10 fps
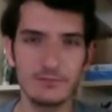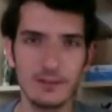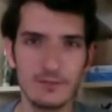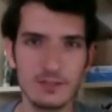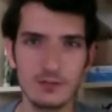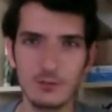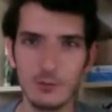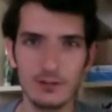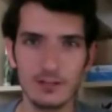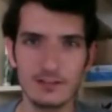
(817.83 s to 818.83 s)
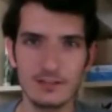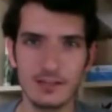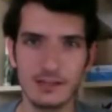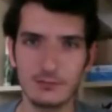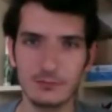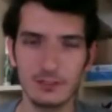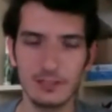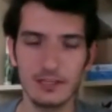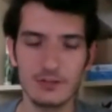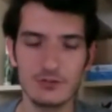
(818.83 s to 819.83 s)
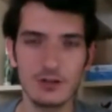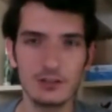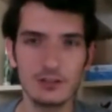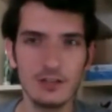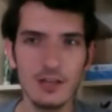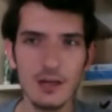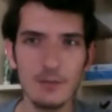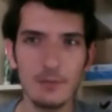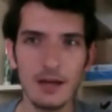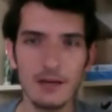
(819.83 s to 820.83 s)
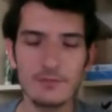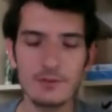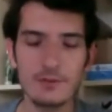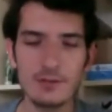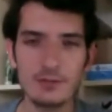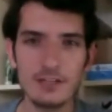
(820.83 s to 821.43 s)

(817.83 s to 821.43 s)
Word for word: in the physical world, it's like really a struggle. But for some